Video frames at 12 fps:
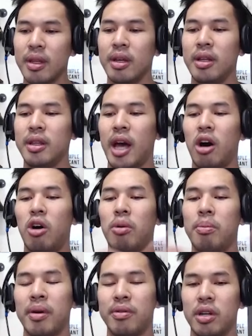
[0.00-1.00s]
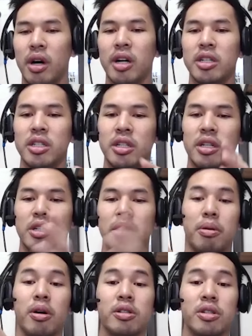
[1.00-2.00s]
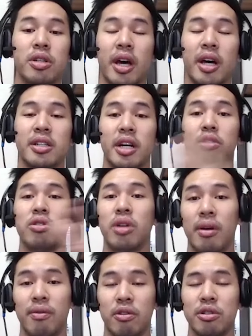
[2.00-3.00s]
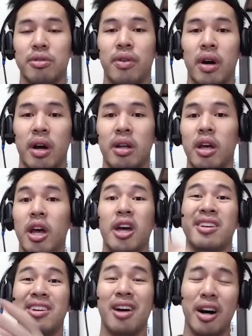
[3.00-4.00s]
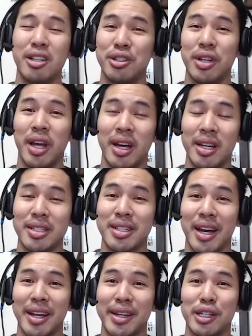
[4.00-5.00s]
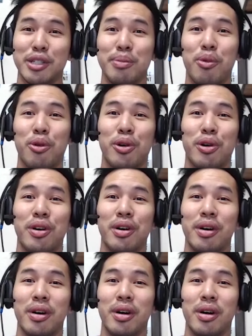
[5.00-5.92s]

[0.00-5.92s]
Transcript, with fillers: that whole methodology the pros to that is like you're diversified the cons to that is like there's more